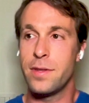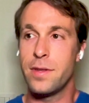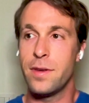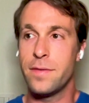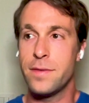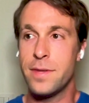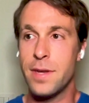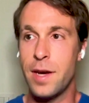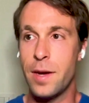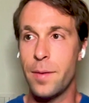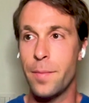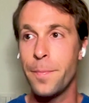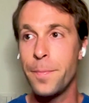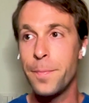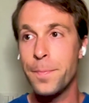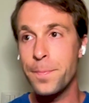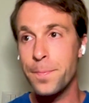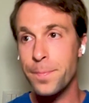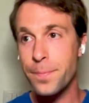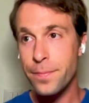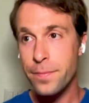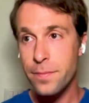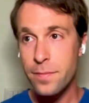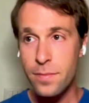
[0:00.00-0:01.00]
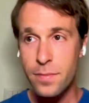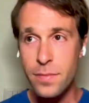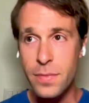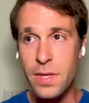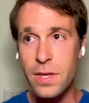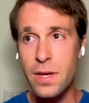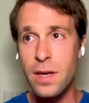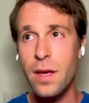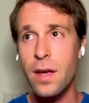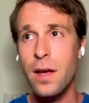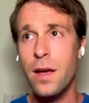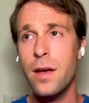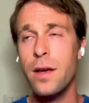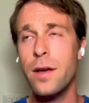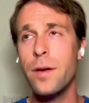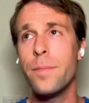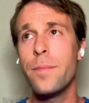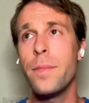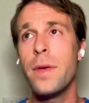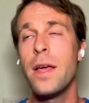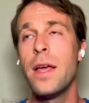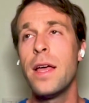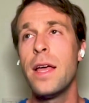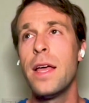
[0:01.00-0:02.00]
of time um,
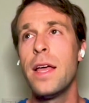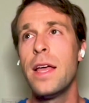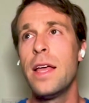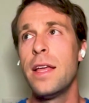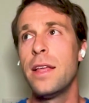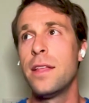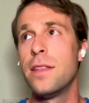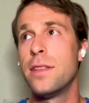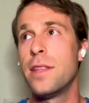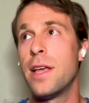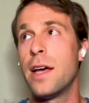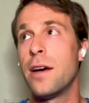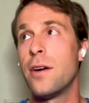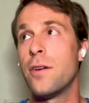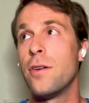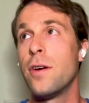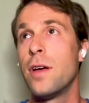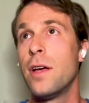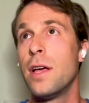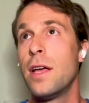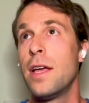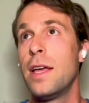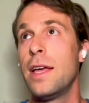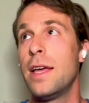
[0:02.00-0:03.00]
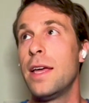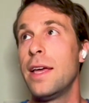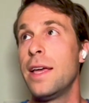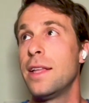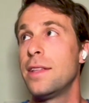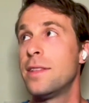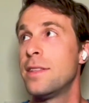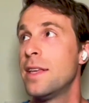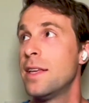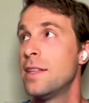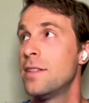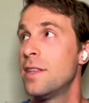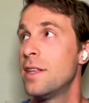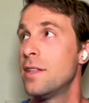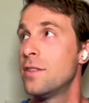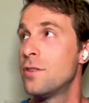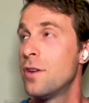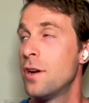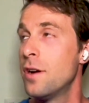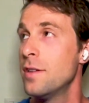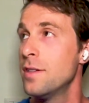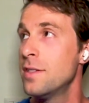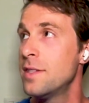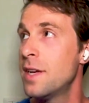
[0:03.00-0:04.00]
now it, it, it
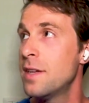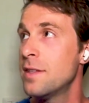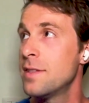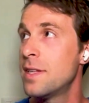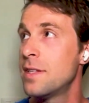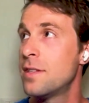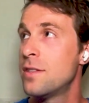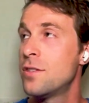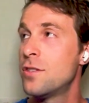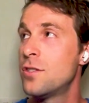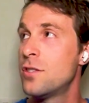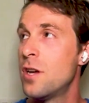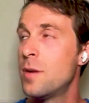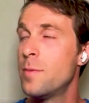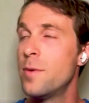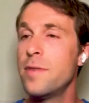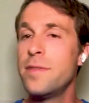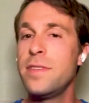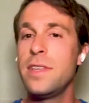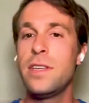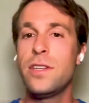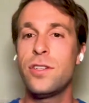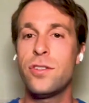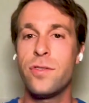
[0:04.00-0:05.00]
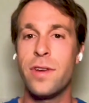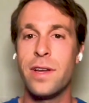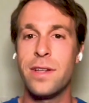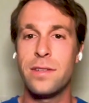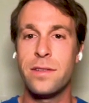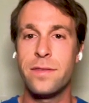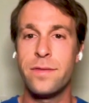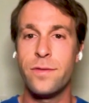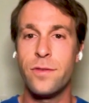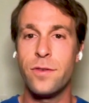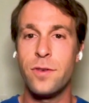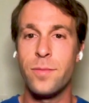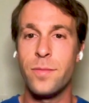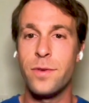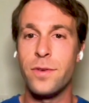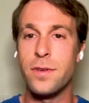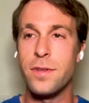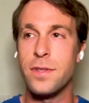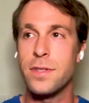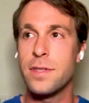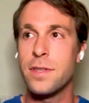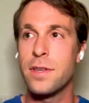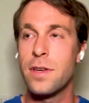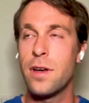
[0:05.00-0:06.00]
turns out that some of these
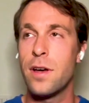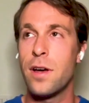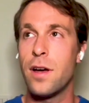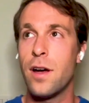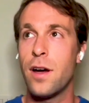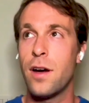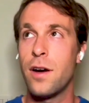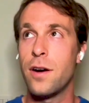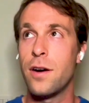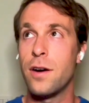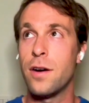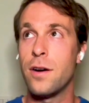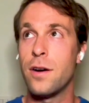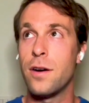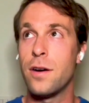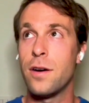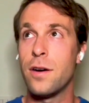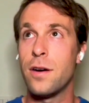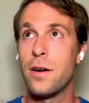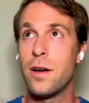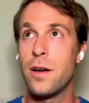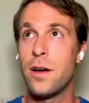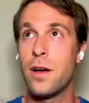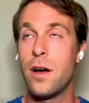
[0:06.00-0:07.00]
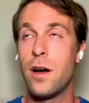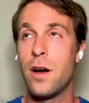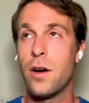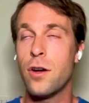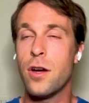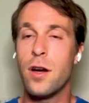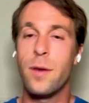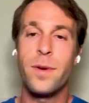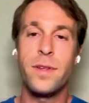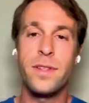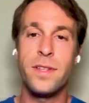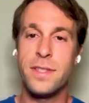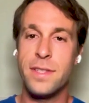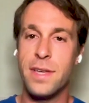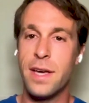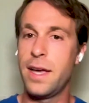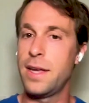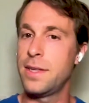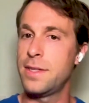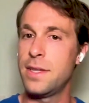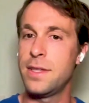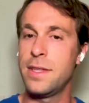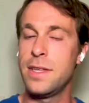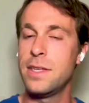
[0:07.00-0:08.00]
transformers are are commoditized
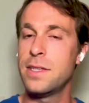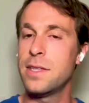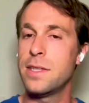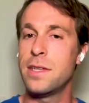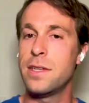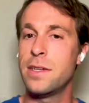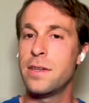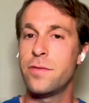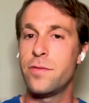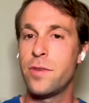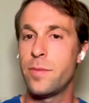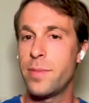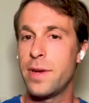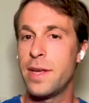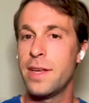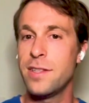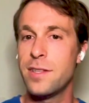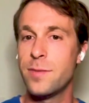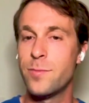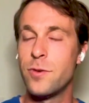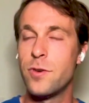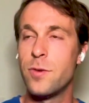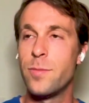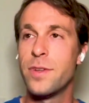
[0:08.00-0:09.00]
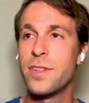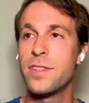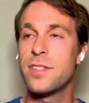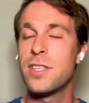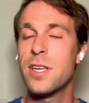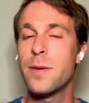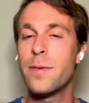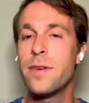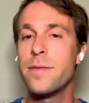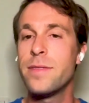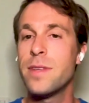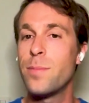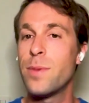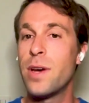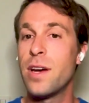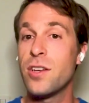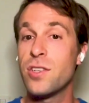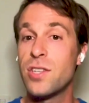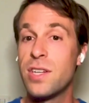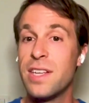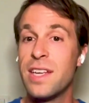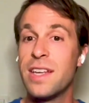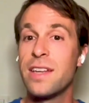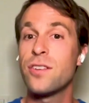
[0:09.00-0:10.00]
and easily replaceable but some of them are
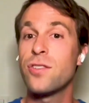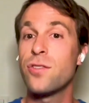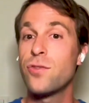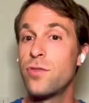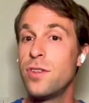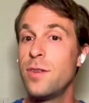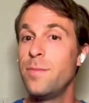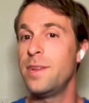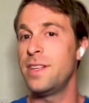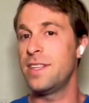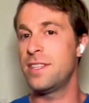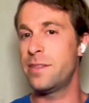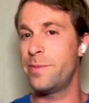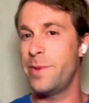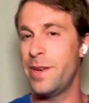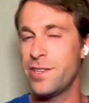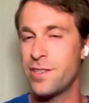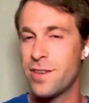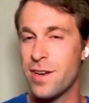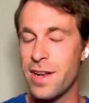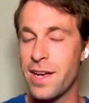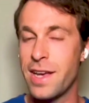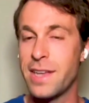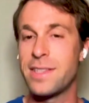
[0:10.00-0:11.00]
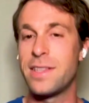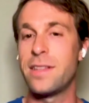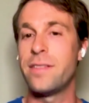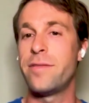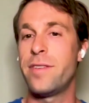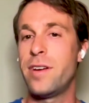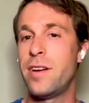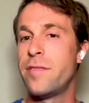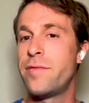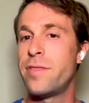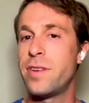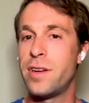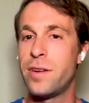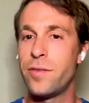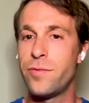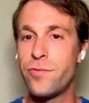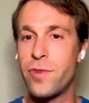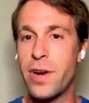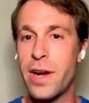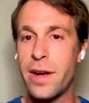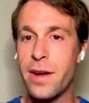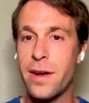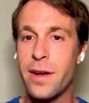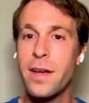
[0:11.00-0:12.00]
actually extremely specialized and very very
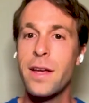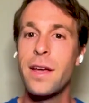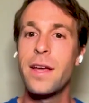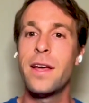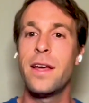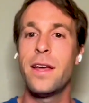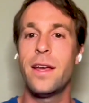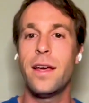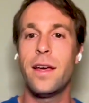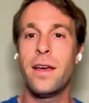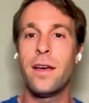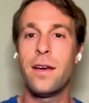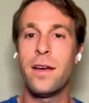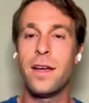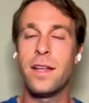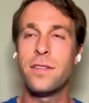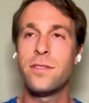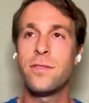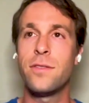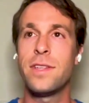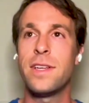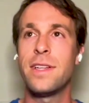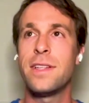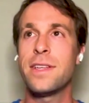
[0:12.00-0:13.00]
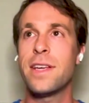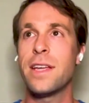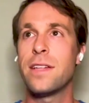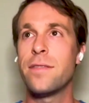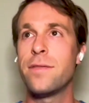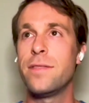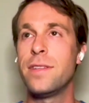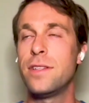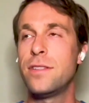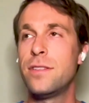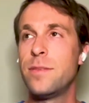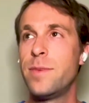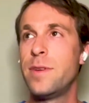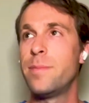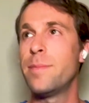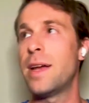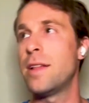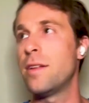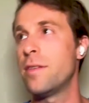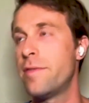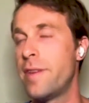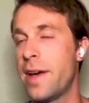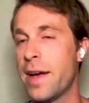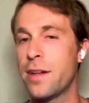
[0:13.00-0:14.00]
rare uh, and so they kind of need to be
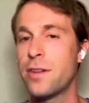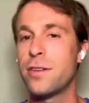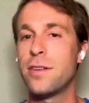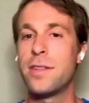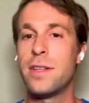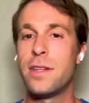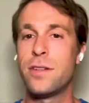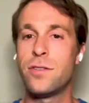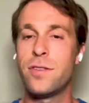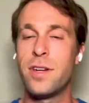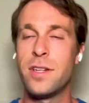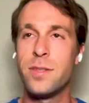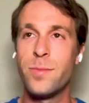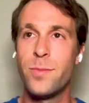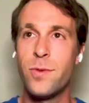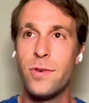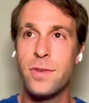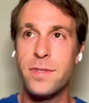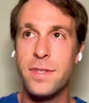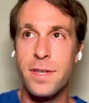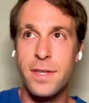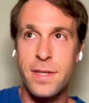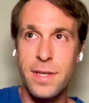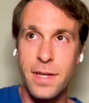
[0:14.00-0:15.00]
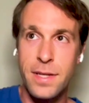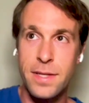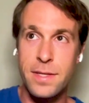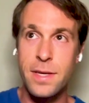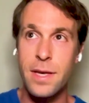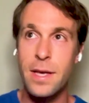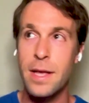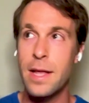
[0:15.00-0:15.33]
manufactured and transported and